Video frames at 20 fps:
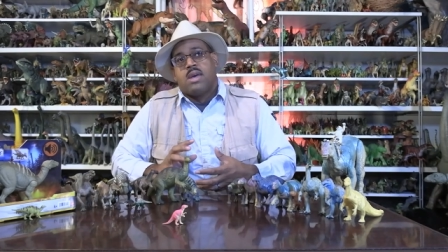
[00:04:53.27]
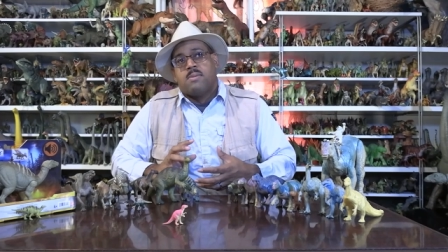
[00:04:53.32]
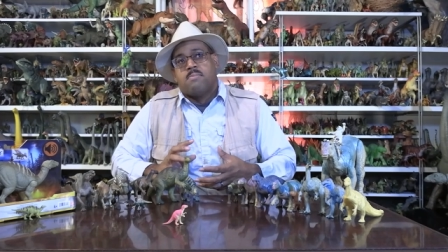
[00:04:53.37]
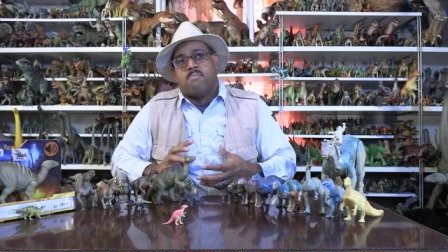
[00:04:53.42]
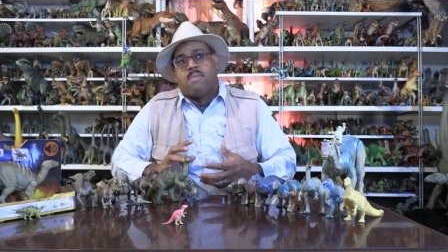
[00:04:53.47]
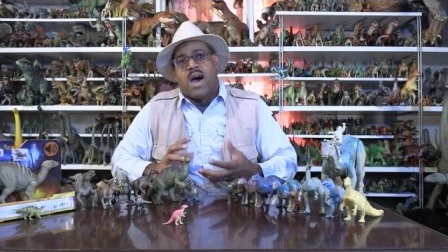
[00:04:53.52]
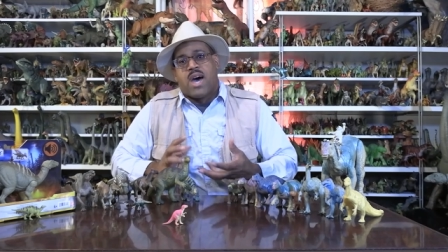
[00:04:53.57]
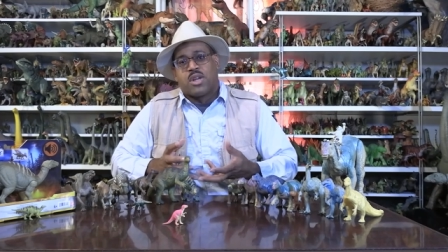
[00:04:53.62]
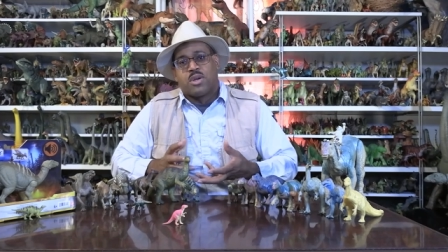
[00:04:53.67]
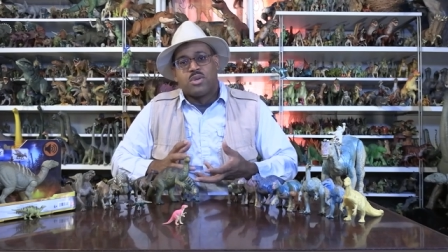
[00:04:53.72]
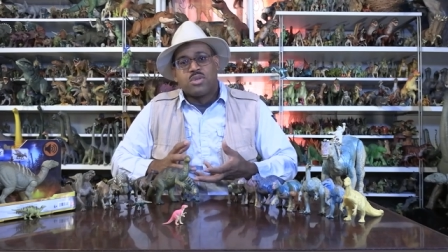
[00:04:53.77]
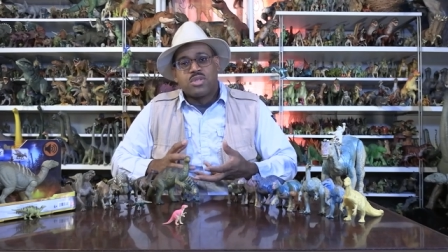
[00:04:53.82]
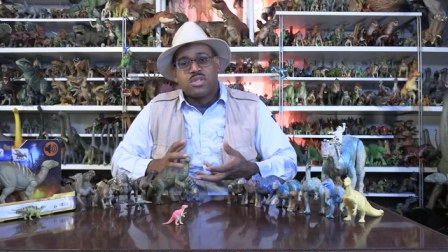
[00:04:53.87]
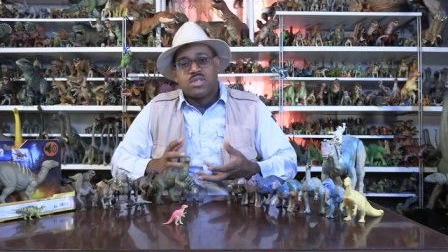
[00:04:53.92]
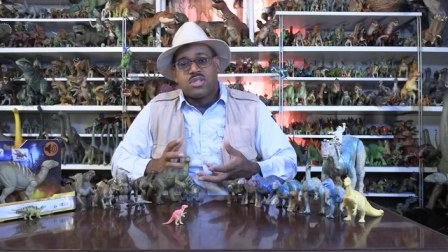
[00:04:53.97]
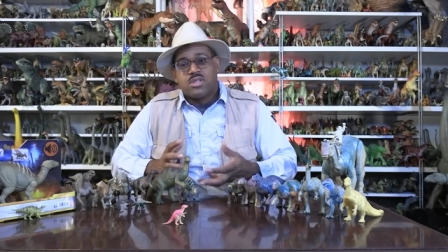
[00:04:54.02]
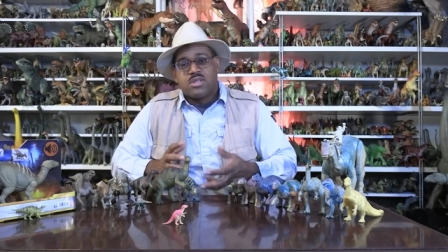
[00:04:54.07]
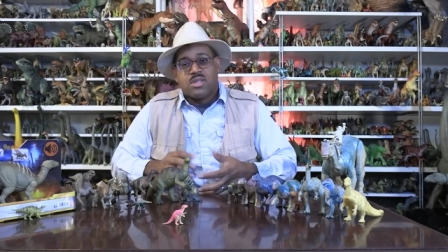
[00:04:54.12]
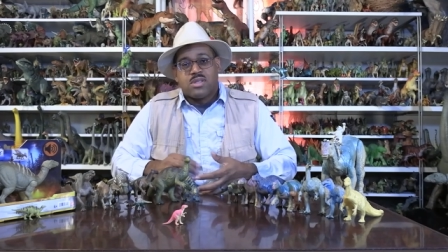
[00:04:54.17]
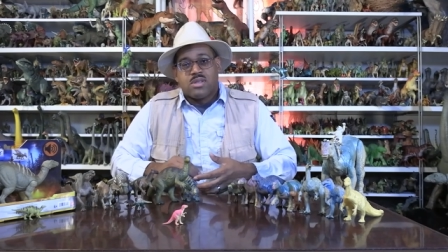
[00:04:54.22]

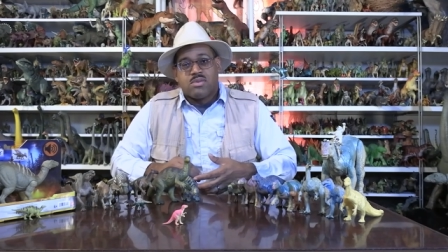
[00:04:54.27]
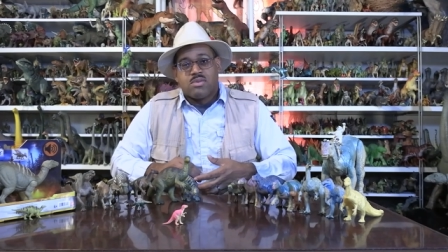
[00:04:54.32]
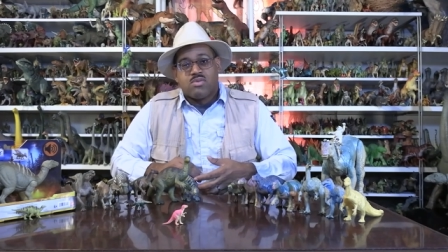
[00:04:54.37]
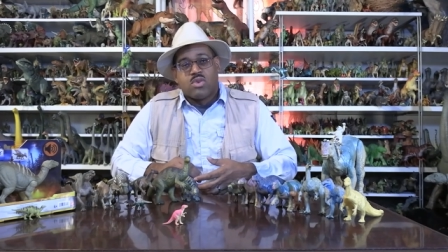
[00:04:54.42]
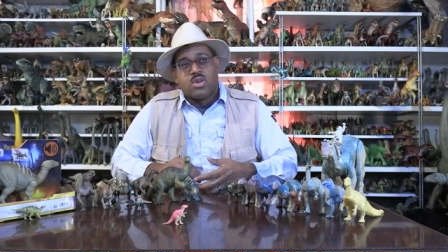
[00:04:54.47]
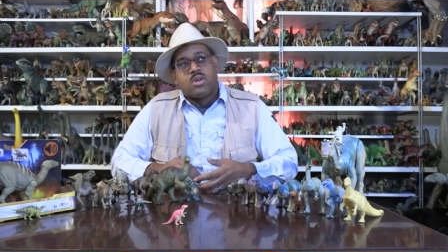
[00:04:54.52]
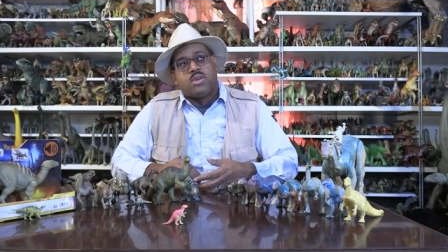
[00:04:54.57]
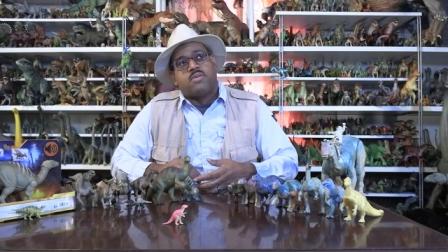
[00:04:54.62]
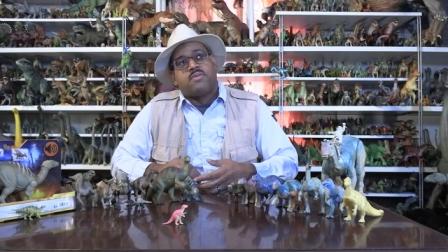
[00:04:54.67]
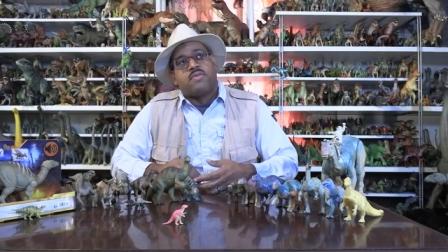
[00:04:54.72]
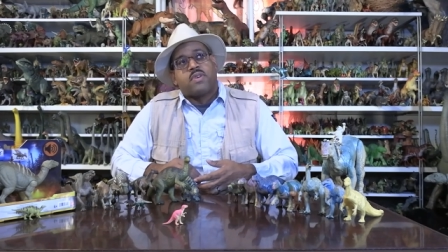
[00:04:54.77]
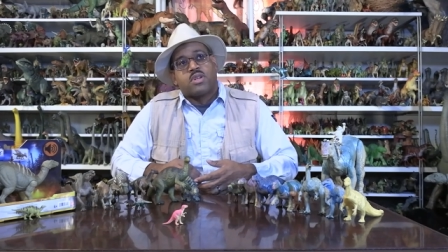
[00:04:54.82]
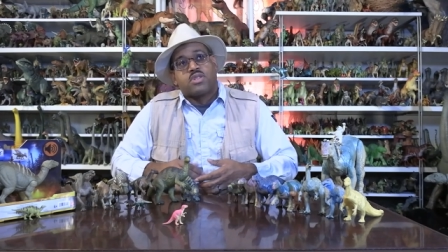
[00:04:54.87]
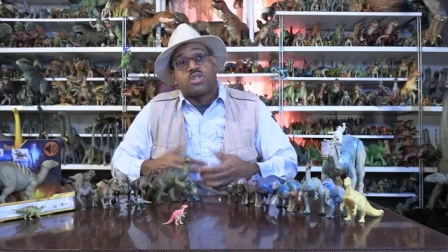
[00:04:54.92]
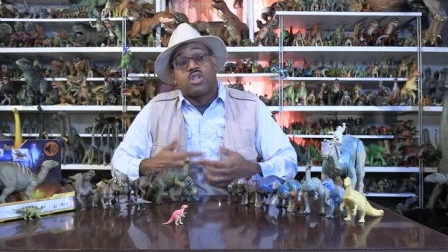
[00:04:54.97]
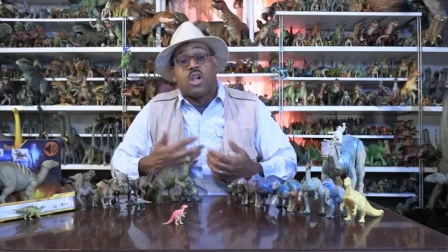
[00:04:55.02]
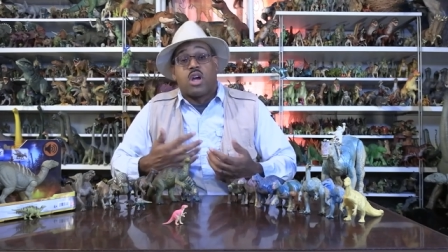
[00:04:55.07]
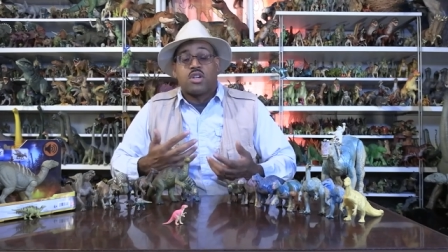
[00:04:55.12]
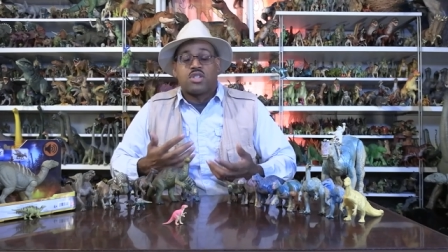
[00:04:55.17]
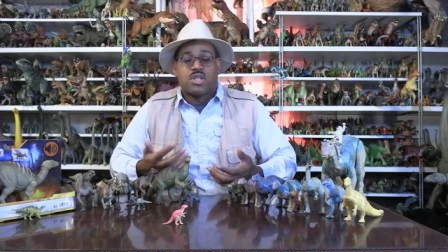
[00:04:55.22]
models, well,
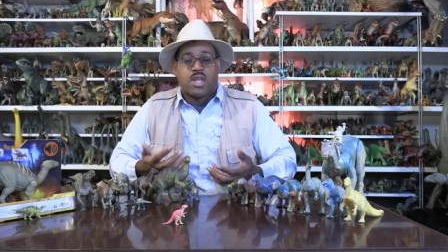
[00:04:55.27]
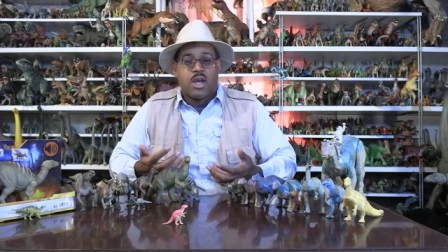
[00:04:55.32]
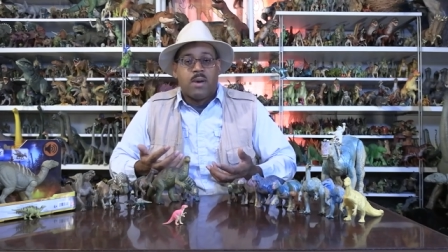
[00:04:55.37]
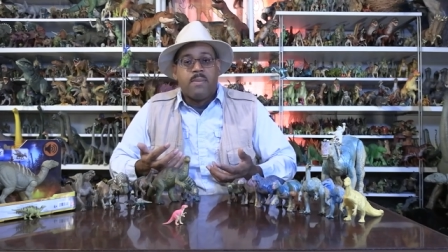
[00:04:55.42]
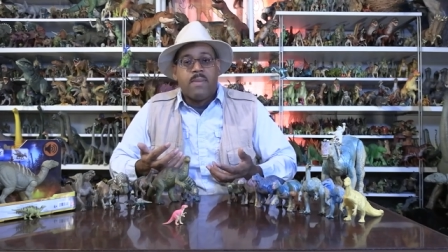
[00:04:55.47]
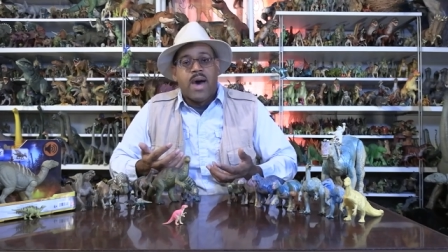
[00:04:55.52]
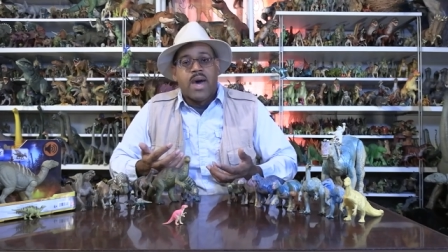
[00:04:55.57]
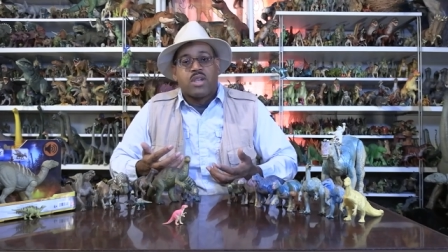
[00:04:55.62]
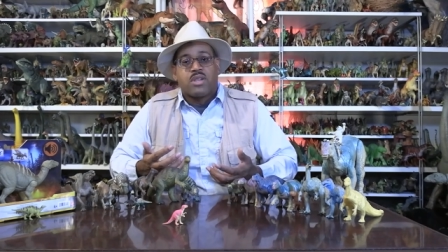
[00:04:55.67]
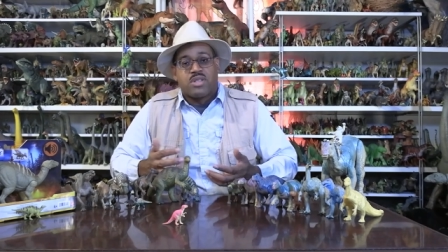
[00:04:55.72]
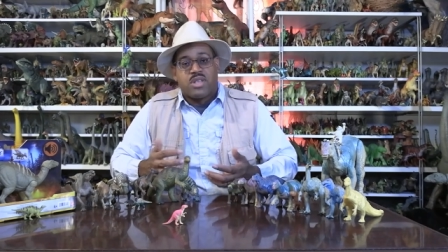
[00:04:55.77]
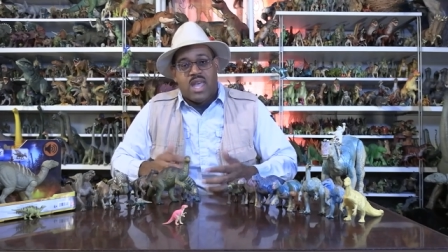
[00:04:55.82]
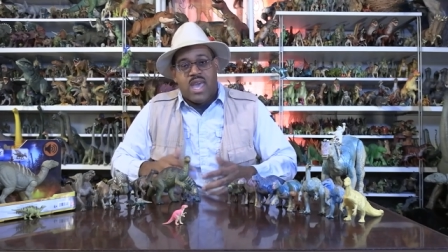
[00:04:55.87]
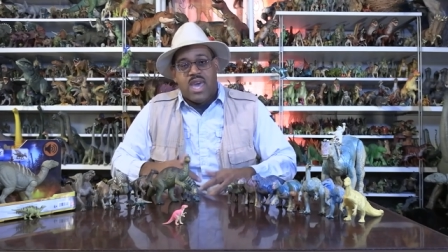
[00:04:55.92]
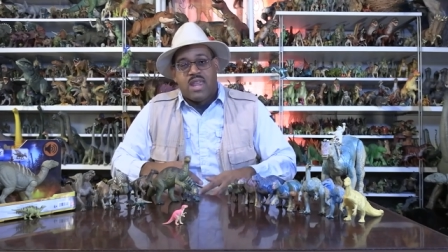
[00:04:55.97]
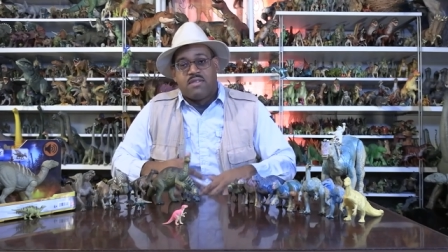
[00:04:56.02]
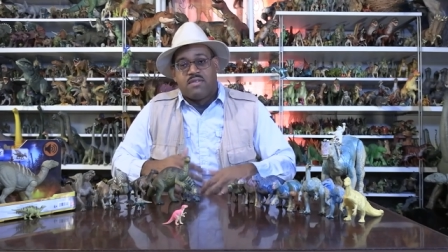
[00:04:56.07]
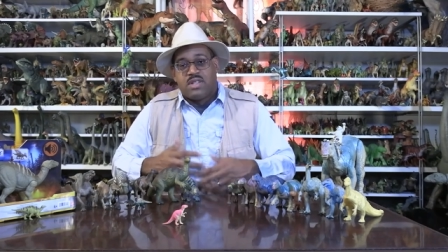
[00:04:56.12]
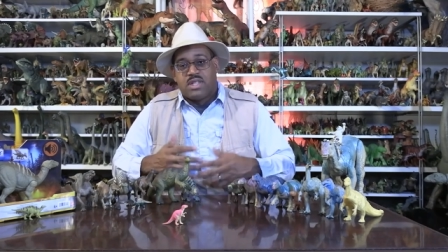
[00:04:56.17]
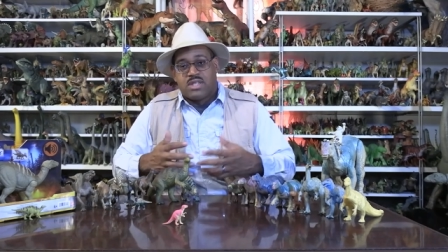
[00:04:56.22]
first large-scale models they
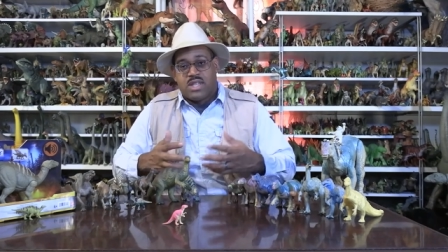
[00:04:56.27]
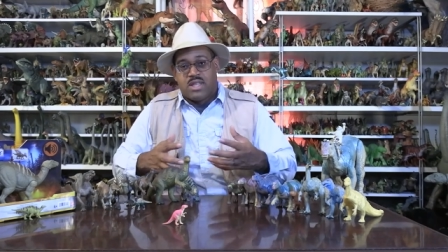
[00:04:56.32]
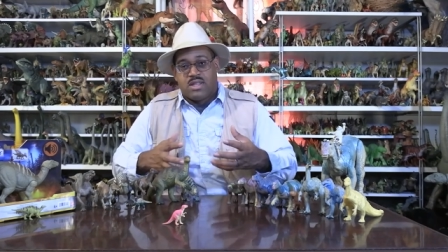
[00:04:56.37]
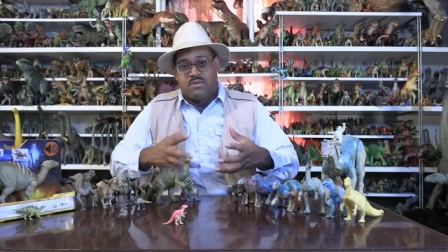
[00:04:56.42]
had of these,